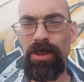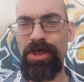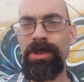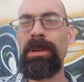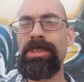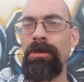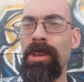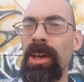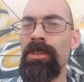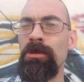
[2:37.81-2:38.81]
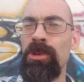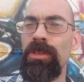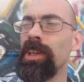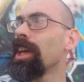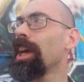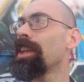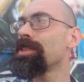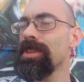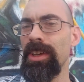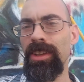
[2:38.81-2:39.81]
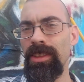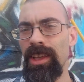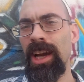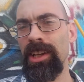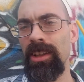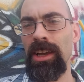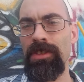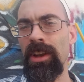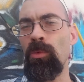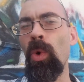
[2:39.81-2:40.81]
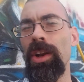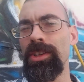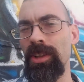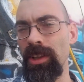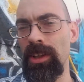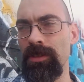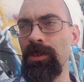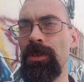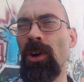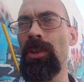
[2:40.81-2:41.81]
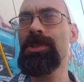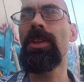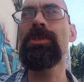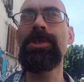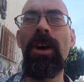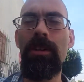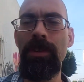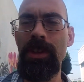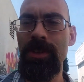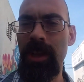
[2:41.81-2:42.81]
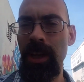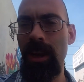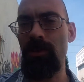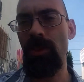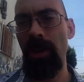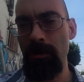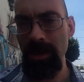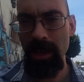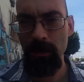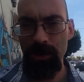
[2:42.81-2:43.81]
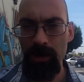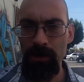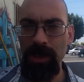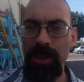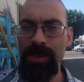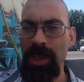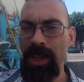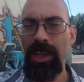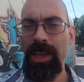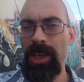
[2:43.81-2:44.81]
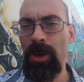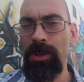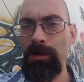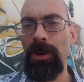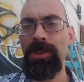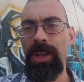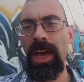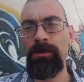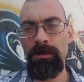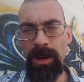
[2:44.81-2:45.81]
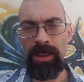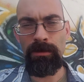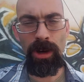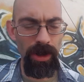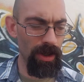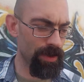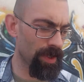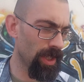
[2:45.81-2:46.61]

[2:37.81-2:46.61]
It seems like something out of a movie. And it's like the kind of life that I've wanted to live and all this other stuff. And it's like I never thought I'd be able to because, you know, the depression had me by the balls.